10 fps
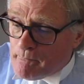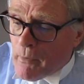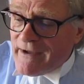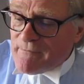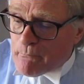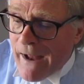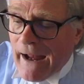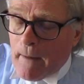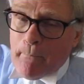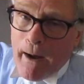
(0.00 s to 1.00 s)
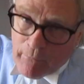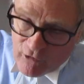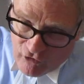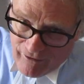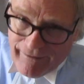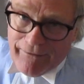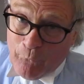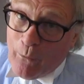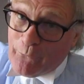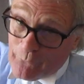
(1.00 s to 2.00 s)
BITEBACK publishing, get the
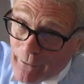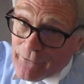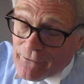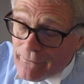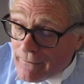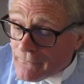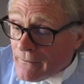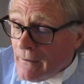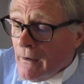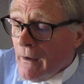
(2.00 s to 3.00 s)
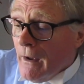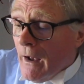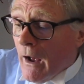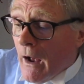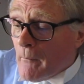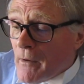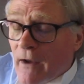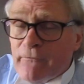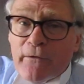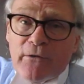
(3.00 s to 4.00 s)
words right in the end.
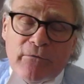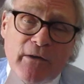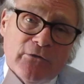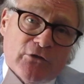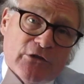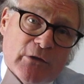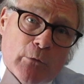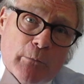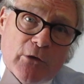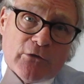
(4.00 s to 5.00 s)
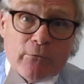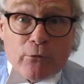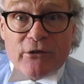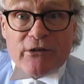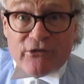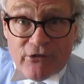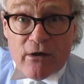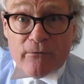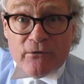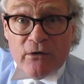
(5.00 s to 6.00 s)
I found it very interesting because, of course, I
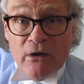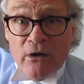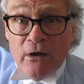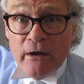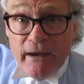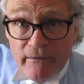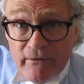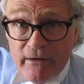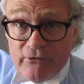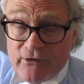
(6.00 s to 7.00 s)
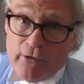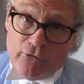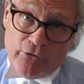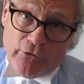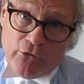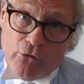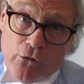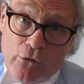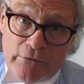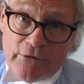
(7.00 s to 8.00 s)
served in the intelligence
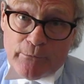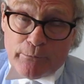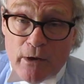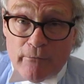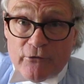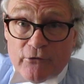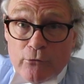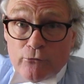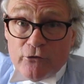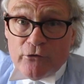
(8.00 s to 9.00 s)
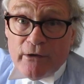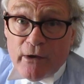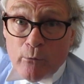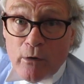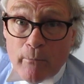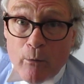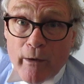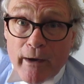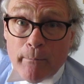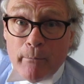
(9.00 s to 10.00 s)
corps as a private soldier, and now I worked my
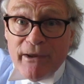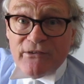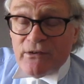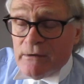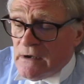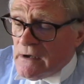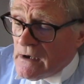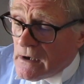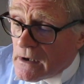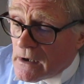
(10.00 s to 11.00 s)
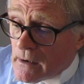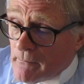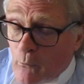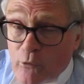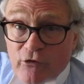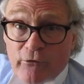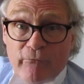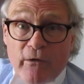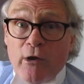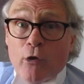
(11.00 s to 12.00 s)
way up a bit, which was a
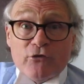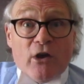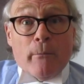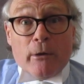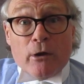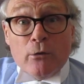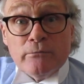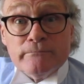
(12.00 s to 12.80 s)
very long time ago,